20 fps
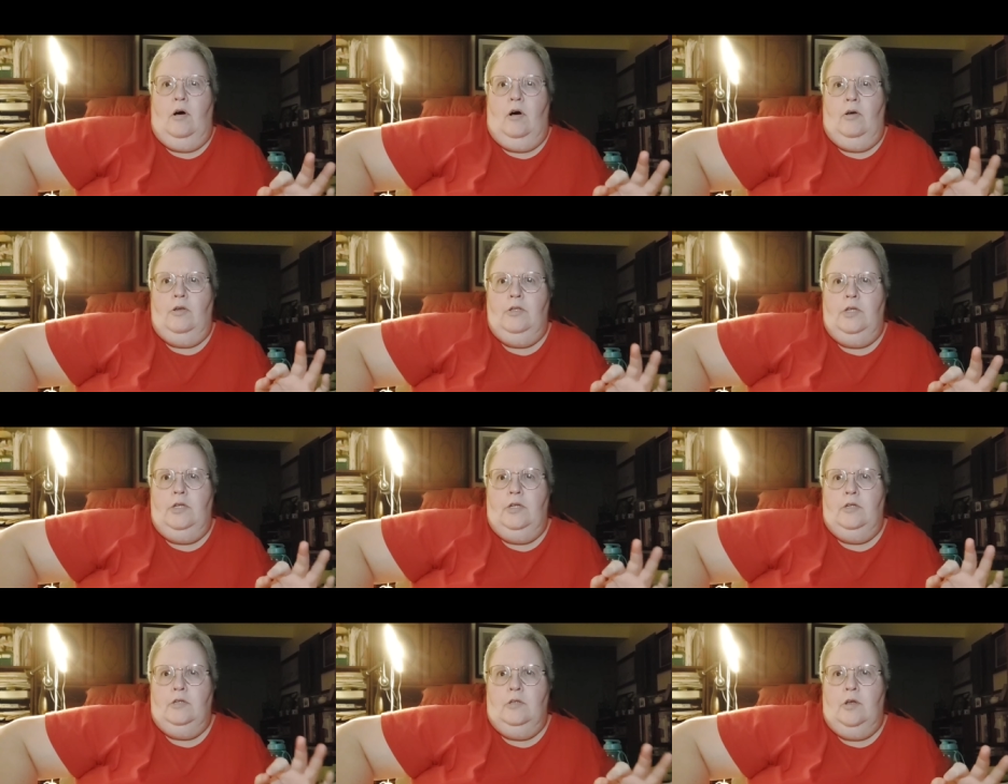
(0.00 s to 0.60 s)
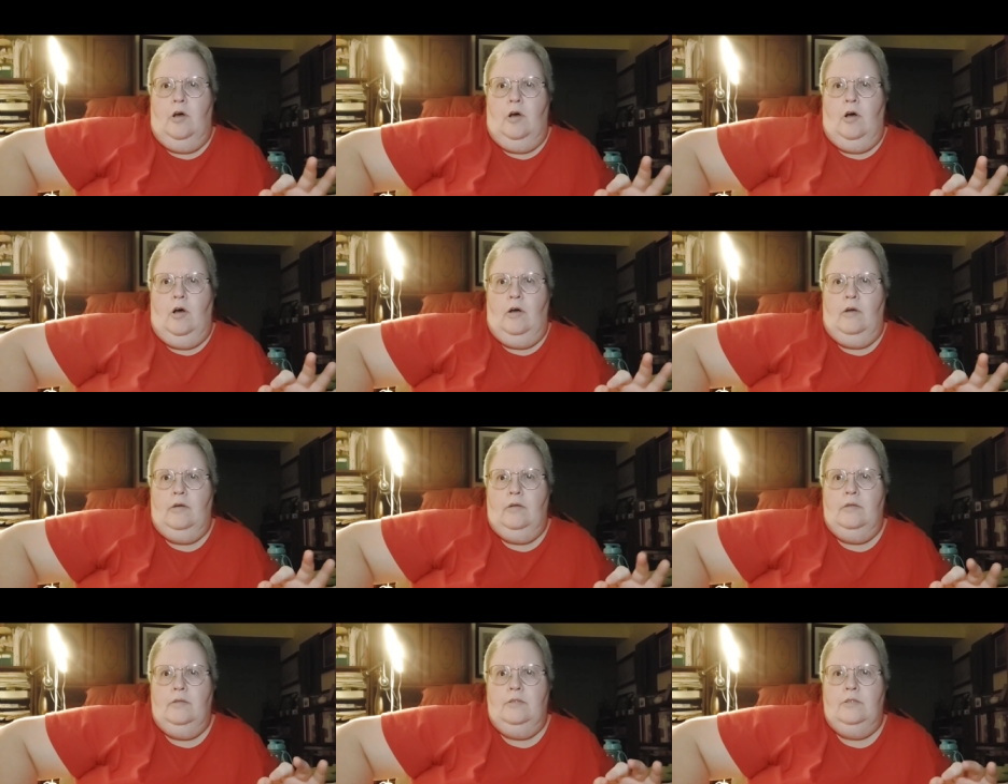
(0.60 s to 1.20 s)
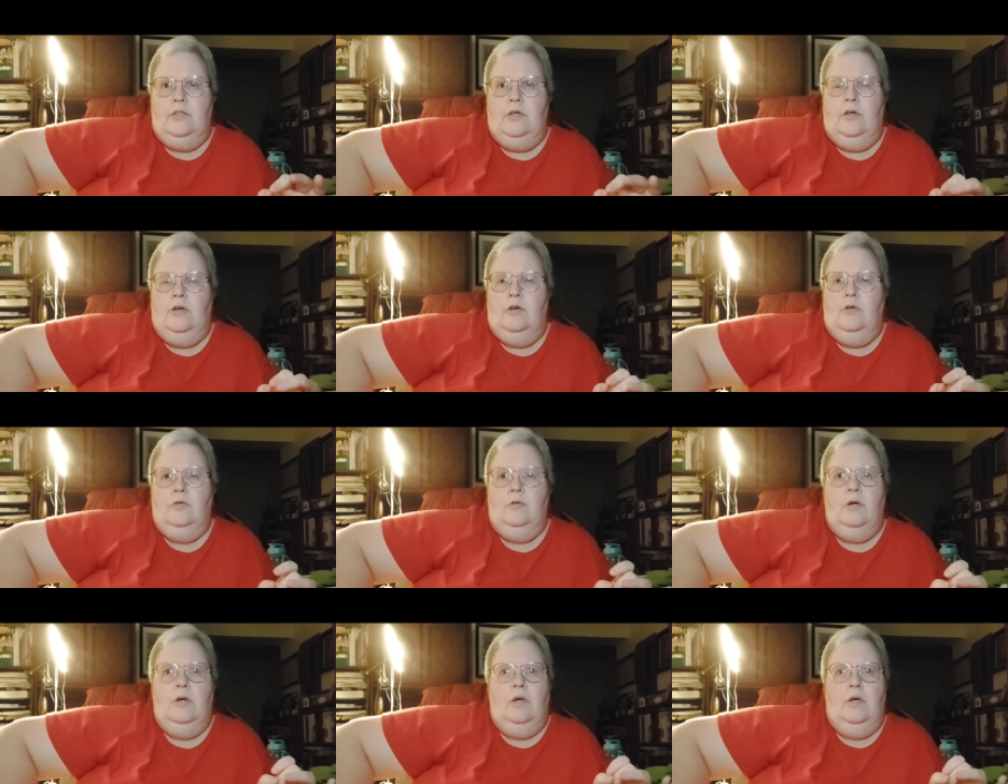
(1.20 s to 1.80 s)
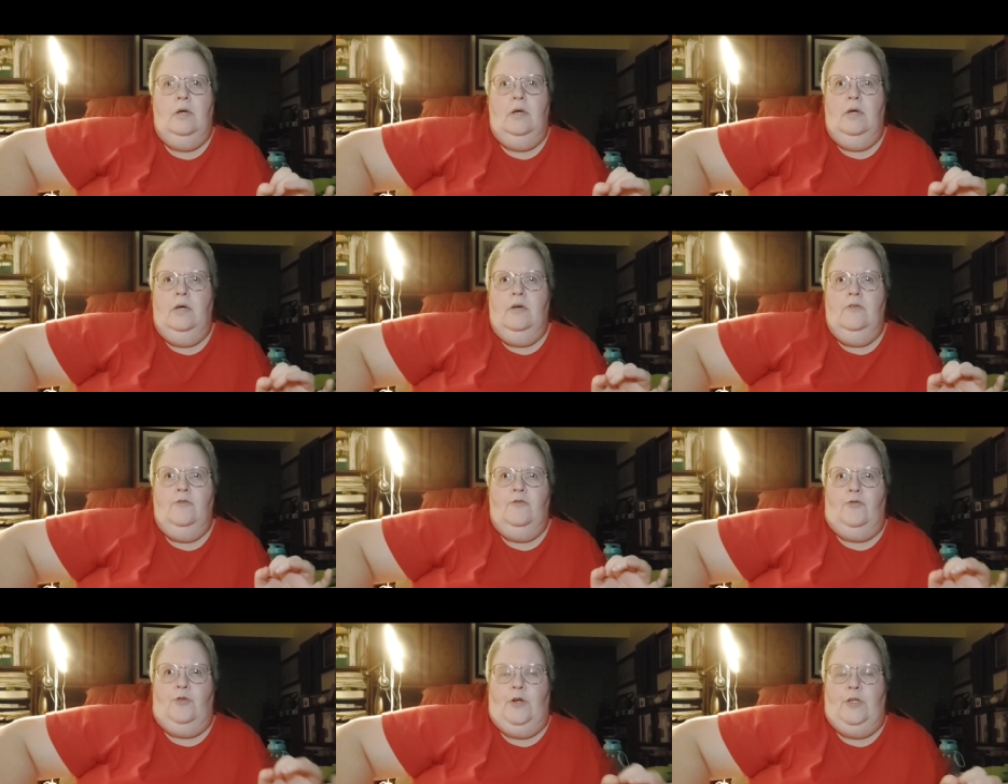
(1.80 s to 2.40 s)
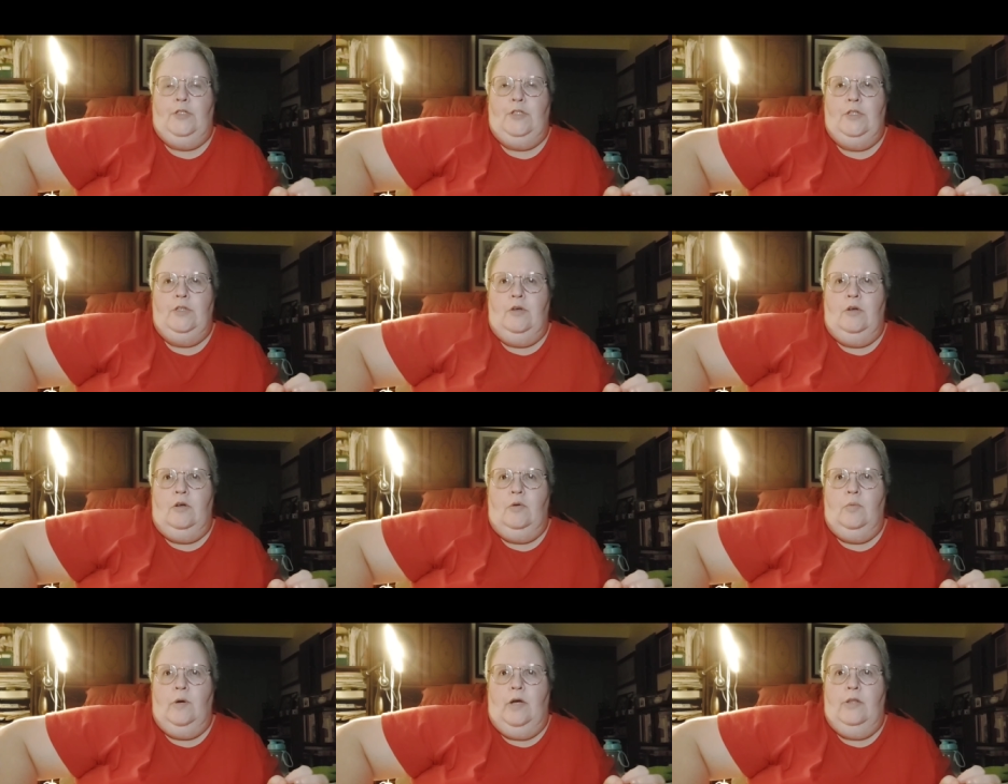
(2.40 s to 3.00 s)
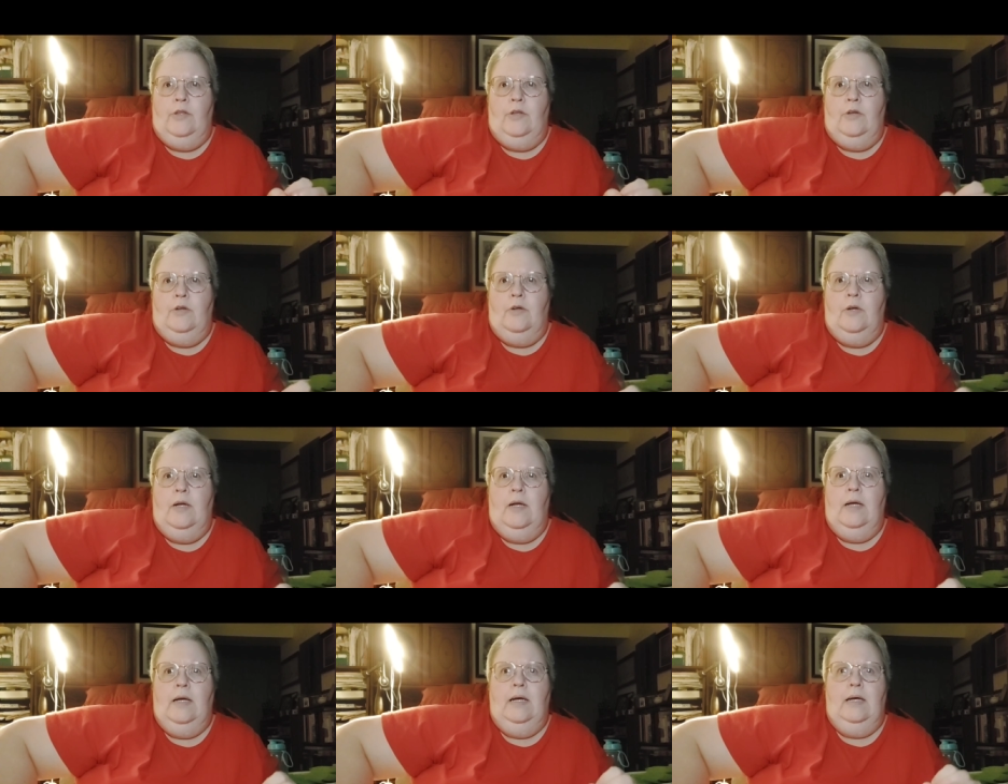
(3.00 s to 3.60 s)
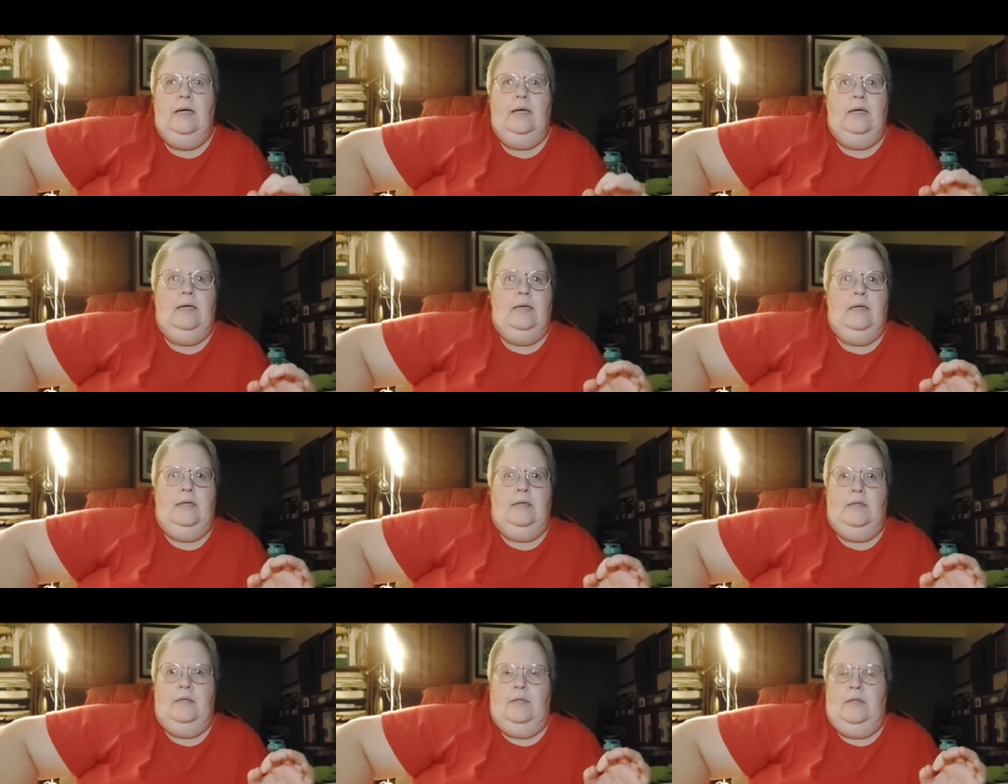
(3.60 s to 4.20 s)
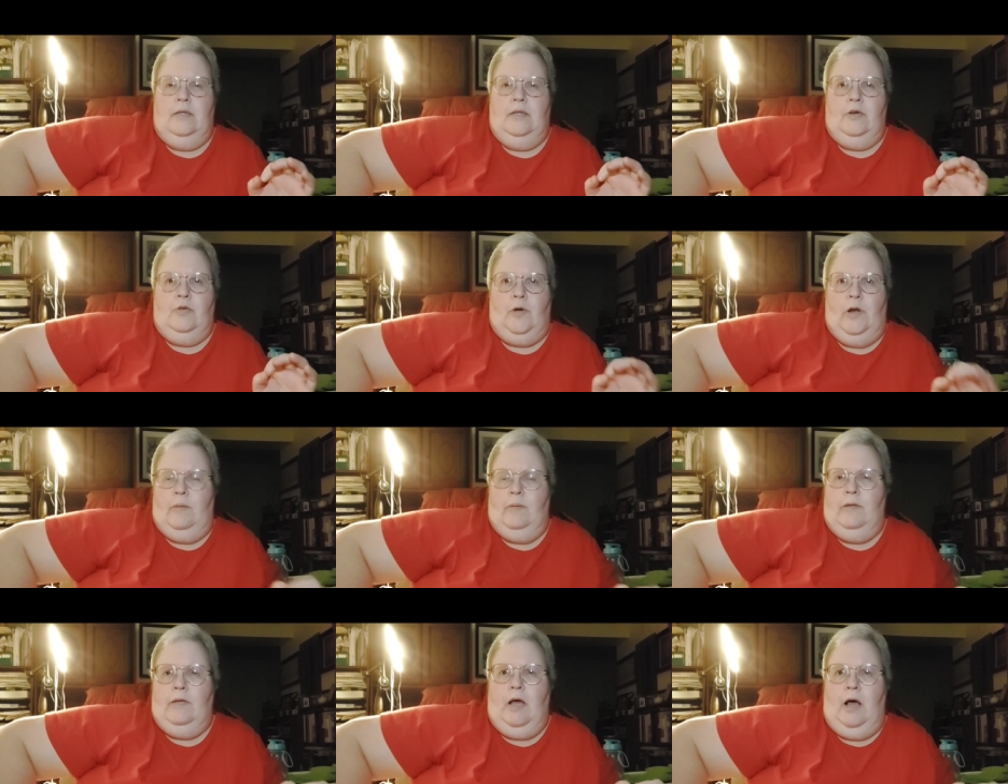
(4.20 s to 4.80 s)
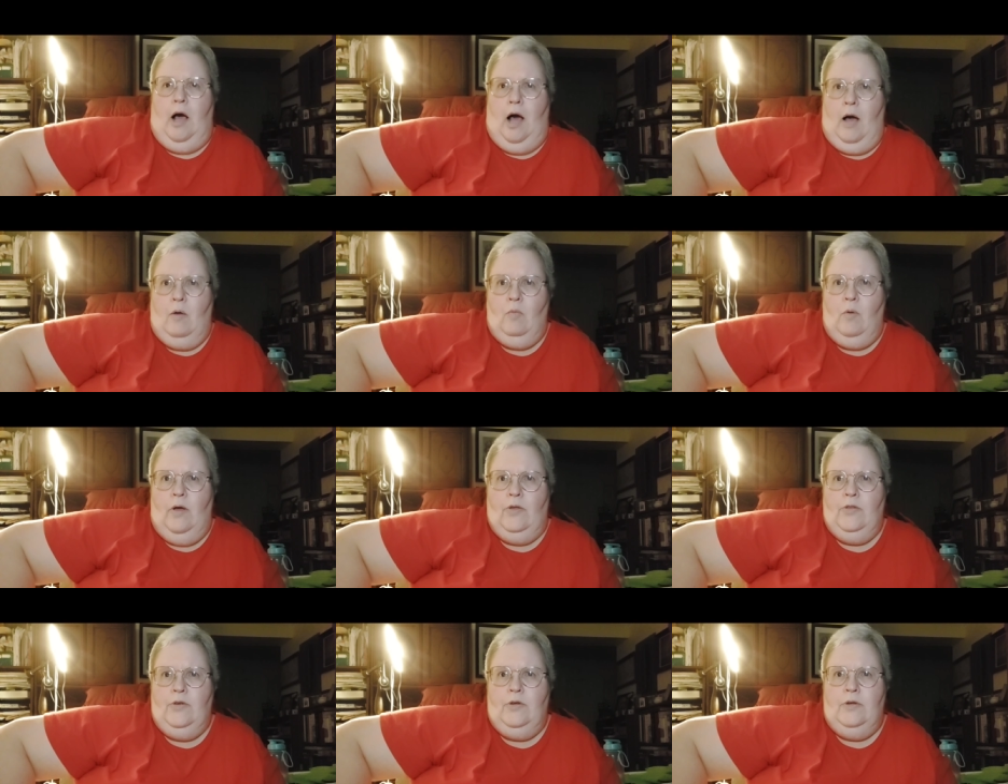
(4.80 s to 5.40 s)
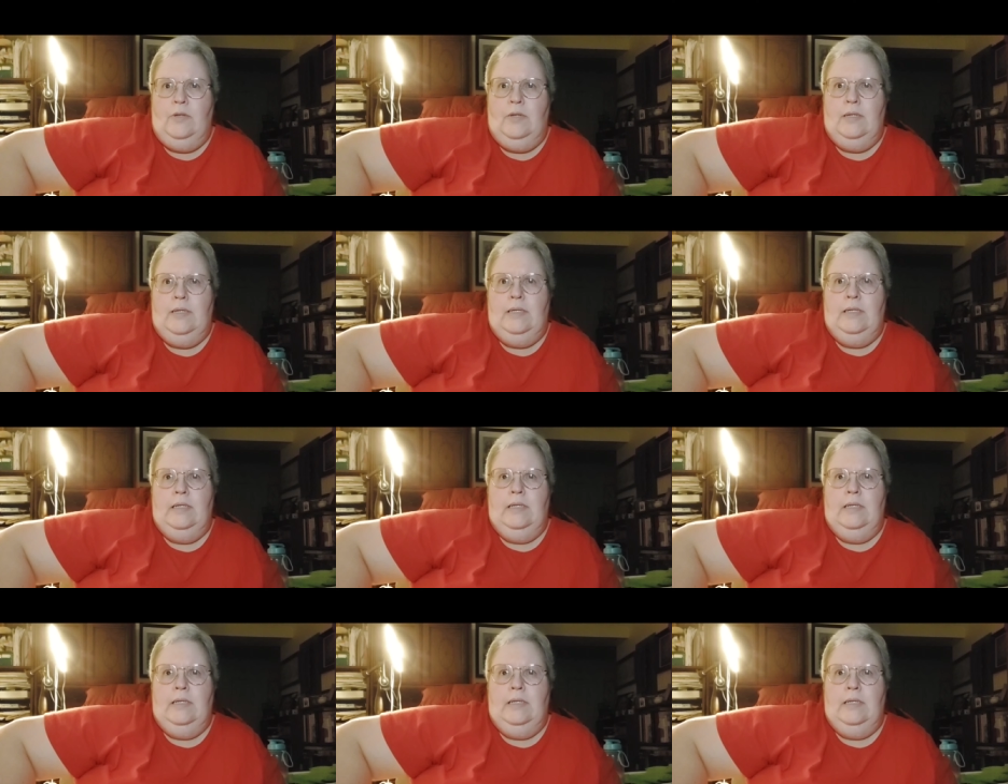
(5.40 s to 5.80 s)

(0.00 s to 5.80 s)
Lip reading: all year long. So, freezing cold weather, incredibly hot weather,